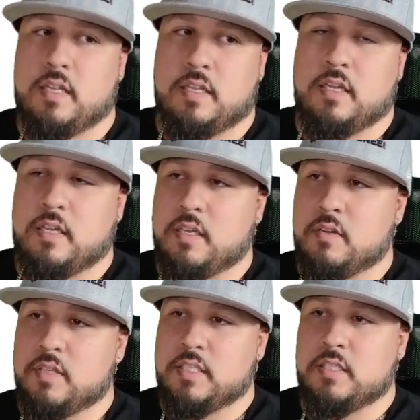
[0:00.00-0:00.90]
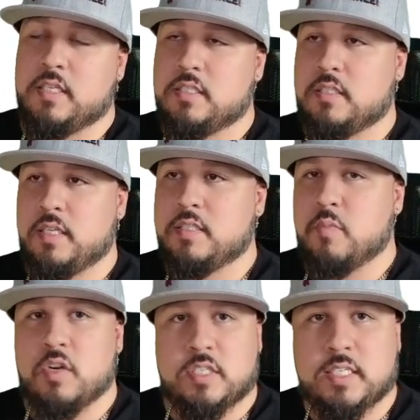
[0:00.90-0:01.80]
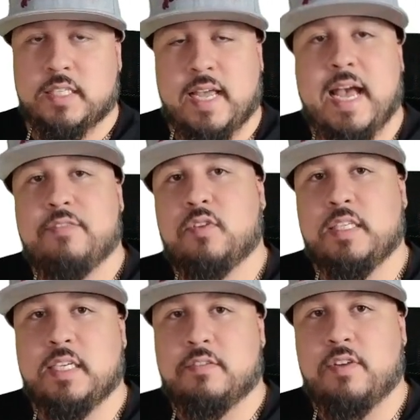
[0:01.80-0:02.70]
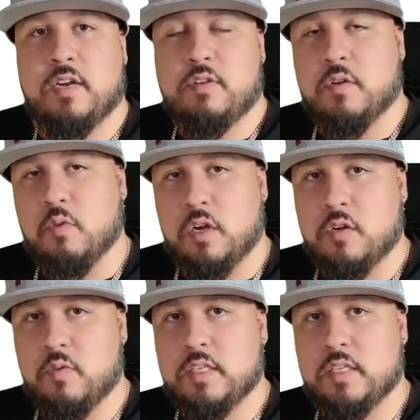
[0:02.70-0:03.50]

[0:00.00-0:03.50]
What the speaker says: these merchants, they have to identify who they're working with.